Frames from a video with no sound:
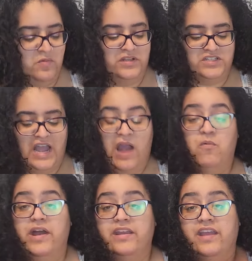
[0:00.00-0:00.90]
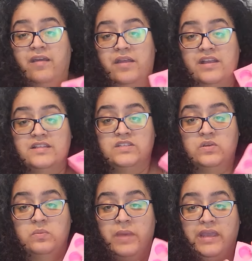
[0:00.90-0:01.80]
Which I want to get
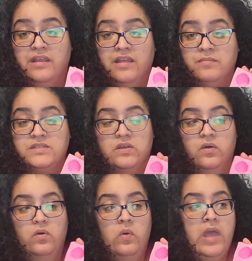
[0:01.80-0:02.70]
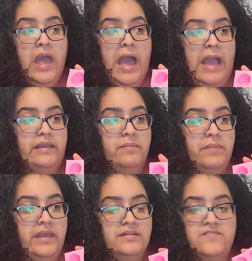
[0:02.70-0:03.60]
into making them so I can
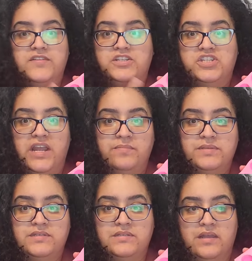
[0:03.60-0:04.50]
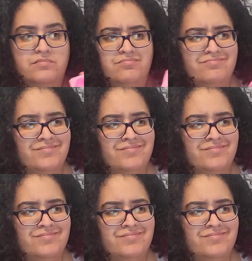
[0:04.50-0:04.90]
make different shapes and